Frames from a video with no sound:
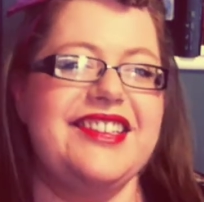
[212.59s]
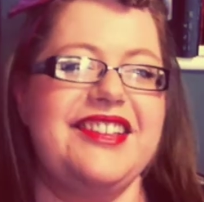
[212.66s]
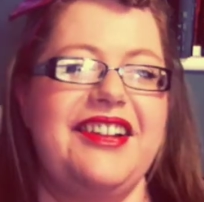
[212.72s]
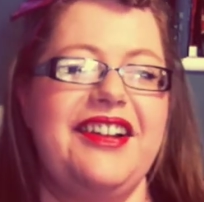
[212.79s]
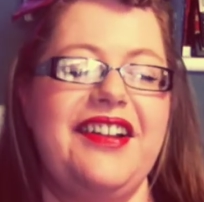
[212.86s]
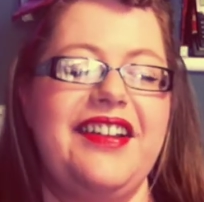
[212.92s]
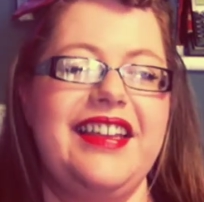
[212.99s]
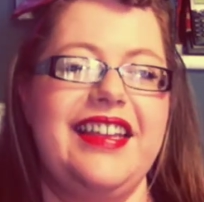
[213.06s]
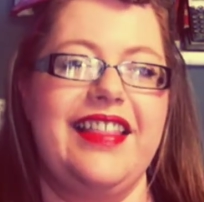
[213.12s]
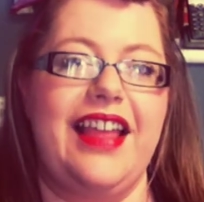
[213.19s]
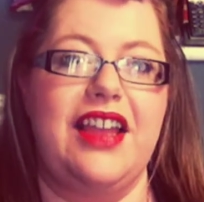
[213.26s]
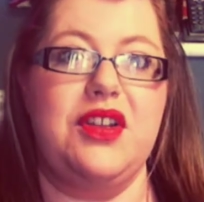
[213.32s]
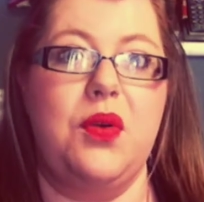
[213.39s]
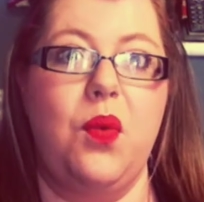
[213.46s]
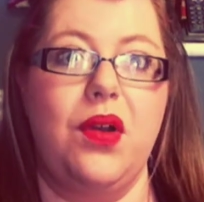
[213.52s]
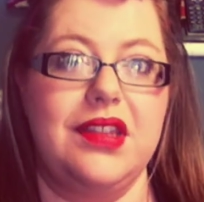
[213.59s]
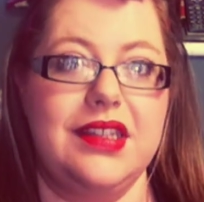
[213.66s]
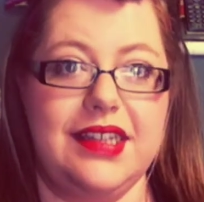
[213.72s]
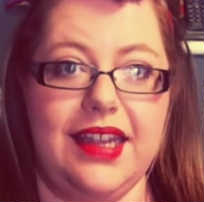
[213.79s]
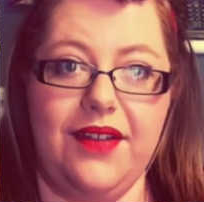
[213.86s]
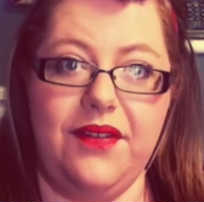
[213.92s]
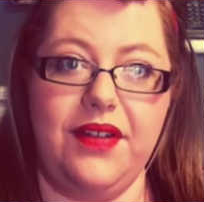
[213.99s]
so that's a one
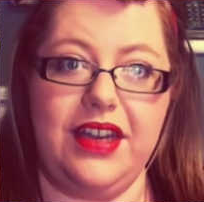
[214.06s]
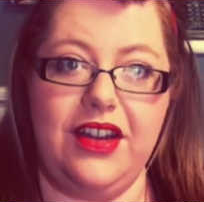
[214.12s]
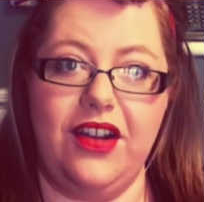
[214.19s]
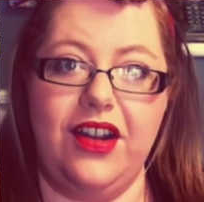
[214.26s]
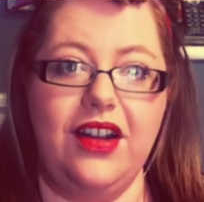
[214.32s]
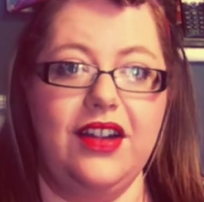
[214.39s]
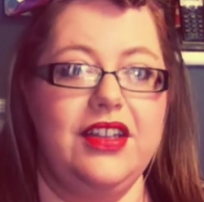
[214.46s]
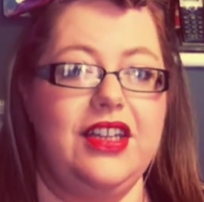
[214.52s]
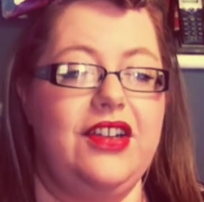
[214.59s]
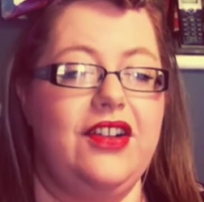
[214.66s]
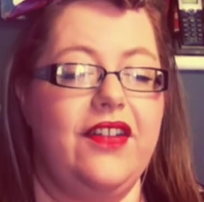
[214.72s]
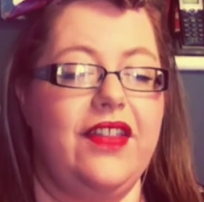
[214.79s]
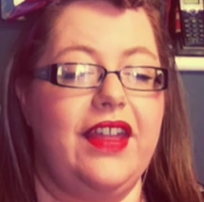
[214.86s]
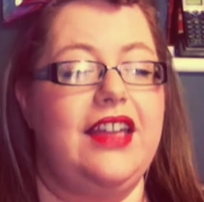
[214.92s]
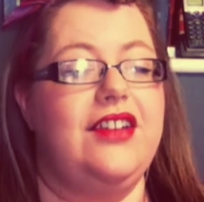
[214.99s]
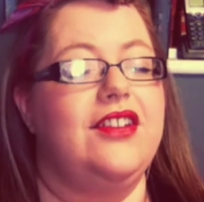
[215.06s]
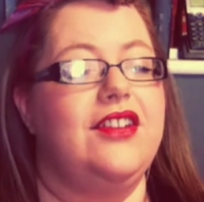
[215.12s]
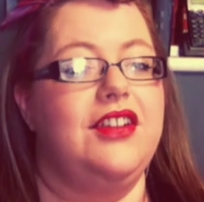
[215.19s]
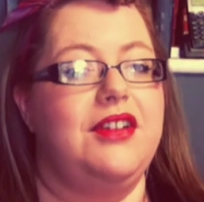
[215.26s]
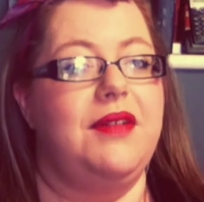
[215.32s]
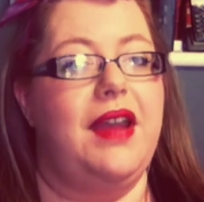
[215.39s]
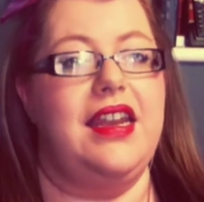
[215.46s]
take video, you know that I don't
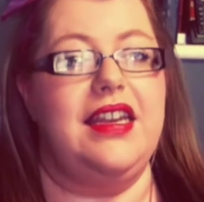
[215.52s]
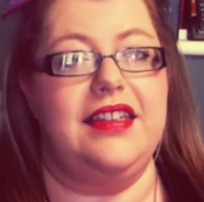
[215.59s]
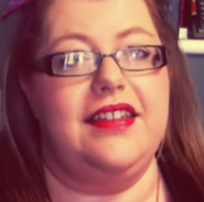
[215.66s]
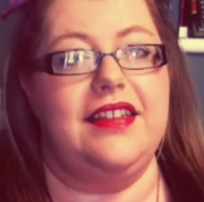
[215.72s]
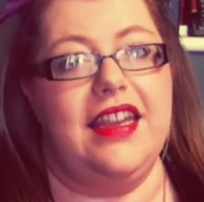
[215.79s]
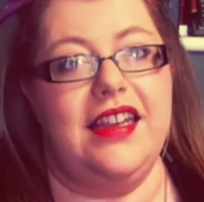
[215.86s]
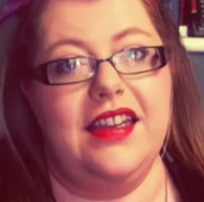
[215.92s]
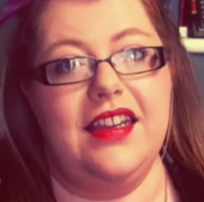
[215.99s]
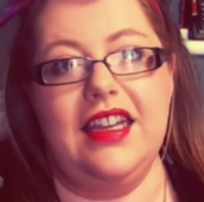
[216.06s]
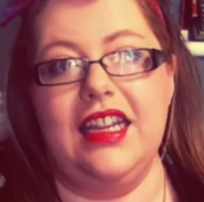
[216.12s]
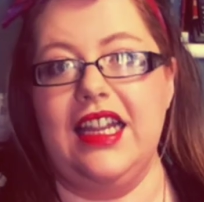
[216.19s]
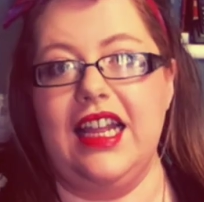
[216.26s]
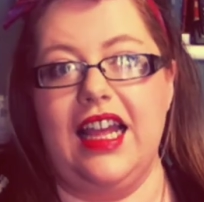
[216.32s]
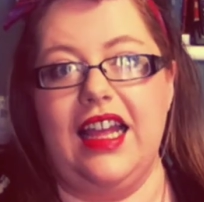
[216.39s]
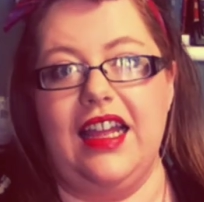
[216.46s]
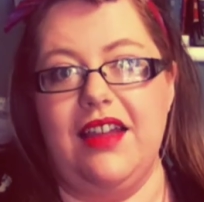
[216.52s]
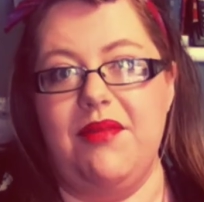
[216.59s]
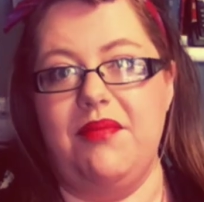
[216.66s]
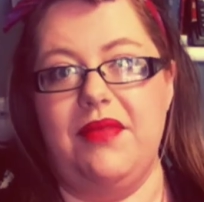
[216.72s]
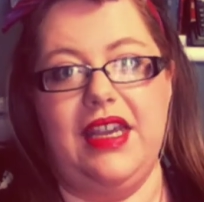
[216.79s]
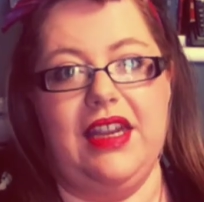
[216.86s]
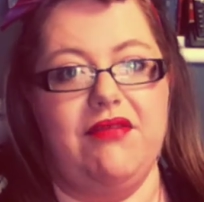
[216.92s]
do editing.
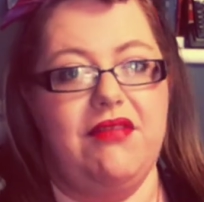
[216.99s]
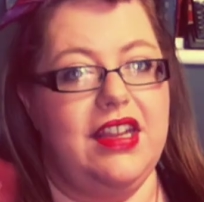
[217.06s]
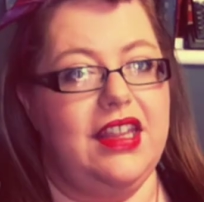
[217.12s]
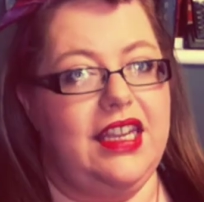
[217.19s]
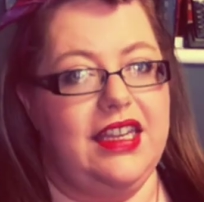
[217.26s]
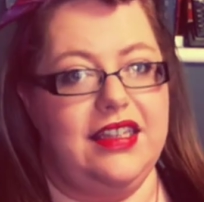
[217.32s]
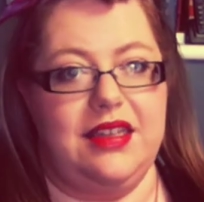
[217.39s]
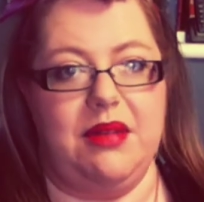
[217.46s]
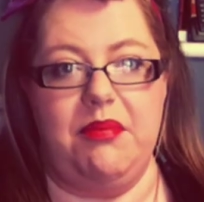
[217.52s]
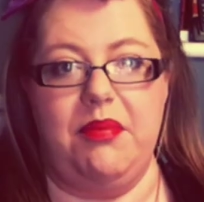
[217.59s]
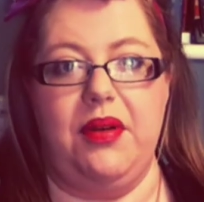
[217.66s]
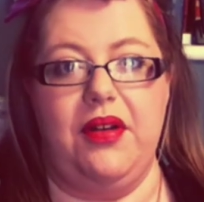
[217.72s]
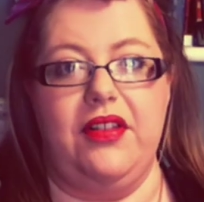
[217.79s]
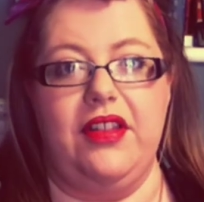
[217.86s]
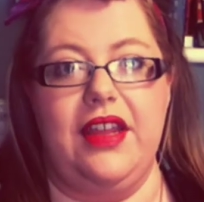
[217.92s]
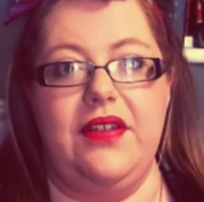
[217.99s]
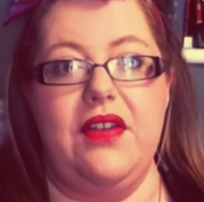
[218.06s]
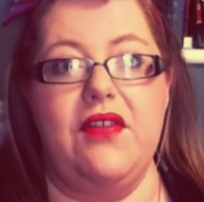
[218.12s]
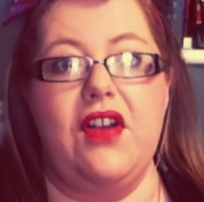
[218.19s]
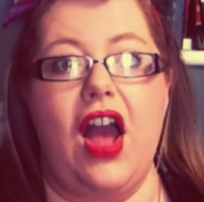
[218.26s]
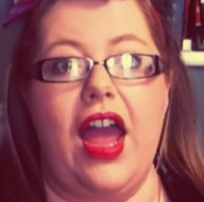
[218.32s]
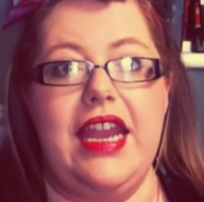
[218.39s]
Um, it really is simple. If
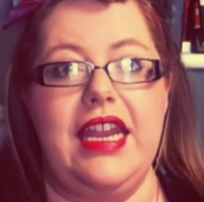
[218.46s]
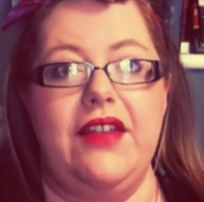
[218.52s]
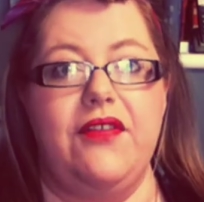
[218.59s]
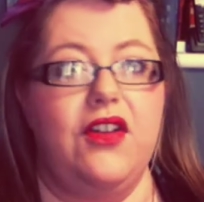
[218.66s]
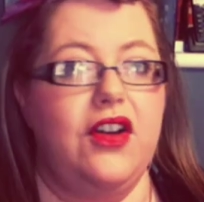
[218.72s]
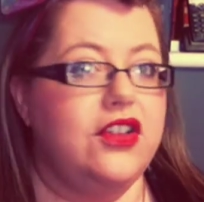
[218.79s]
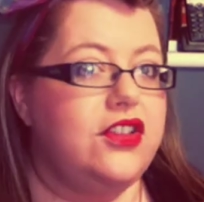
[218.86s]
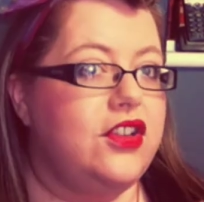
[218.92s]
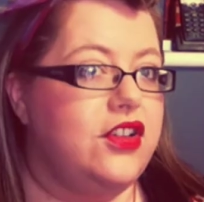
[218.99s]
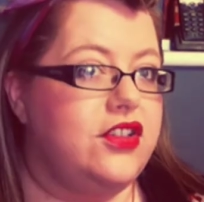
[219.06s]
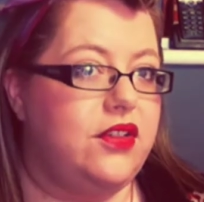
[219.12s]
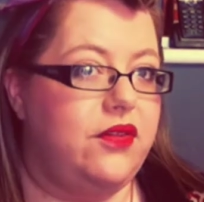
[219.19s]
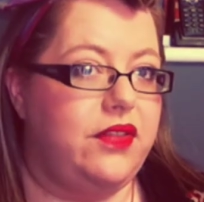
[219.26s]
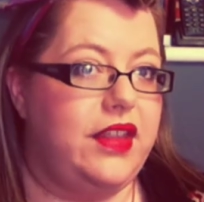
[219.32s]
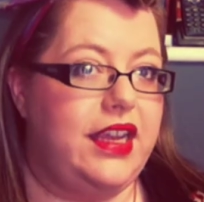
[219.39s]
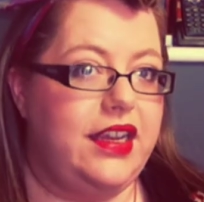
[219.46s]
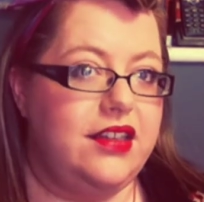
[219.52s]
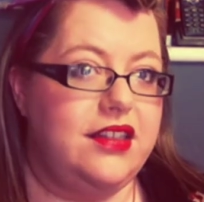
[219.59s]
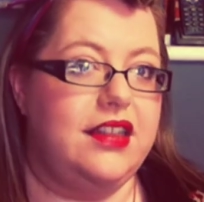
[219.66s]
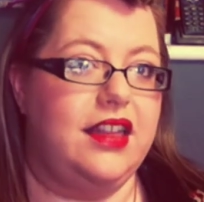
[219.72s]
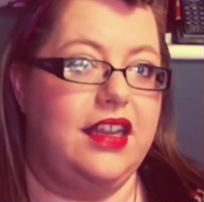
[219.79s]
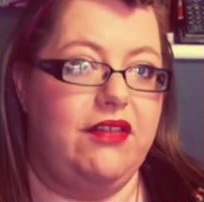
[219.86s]
you've got any photos of
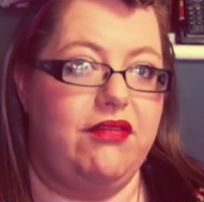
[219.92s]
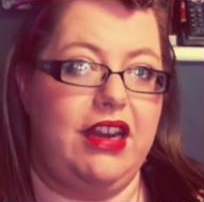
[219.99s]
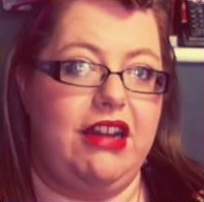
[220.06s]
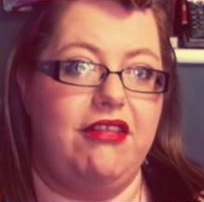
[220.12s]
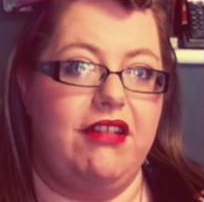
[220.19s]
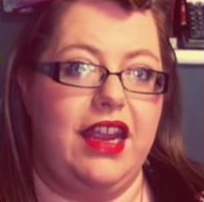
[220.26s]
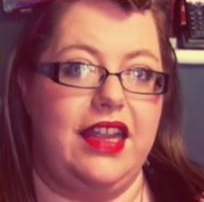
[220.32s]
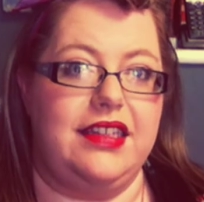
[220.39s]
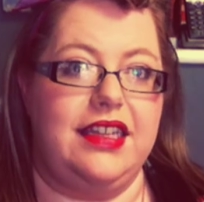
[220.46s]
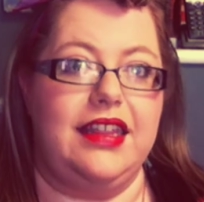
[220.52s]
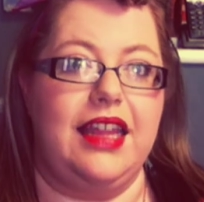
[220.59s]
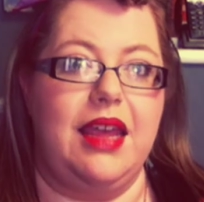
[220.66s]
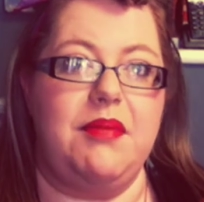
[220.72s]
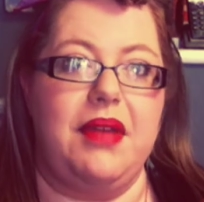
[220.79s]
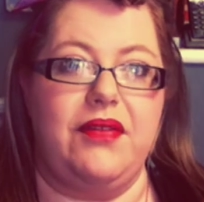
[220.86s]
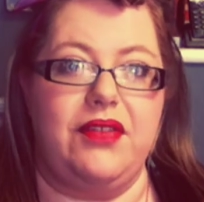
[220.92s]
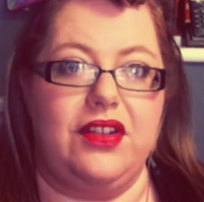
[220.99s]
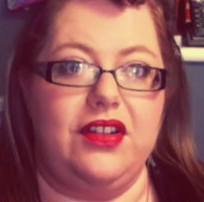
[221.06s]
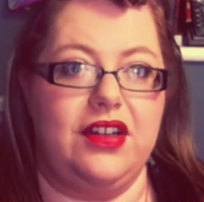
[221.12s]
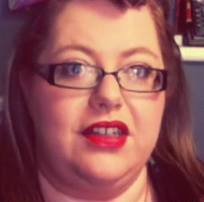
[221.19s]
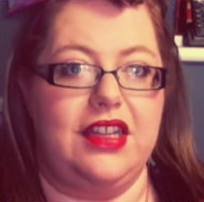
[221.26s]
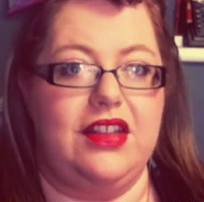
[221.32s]
this that you've recreated, let me have a
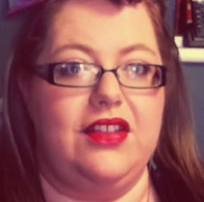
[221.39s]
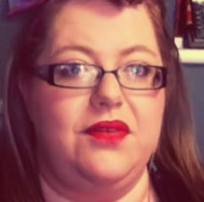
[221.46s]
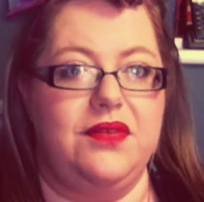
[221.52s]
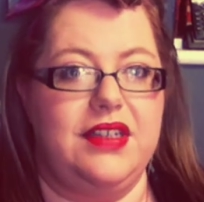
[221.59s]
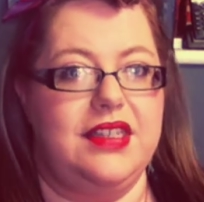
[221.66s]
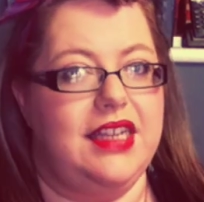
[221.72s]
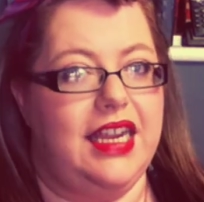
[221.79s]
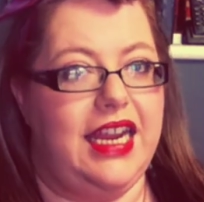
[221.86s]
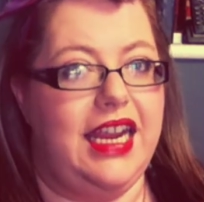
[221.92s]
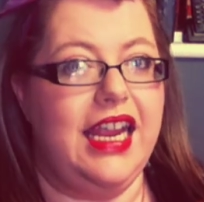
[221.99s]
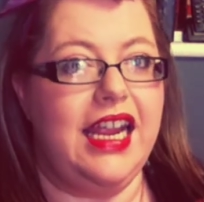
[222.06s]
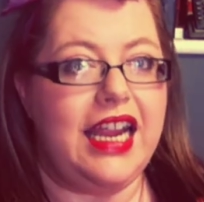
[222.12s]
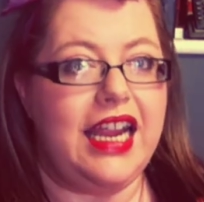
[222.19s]
look, I'd love to see.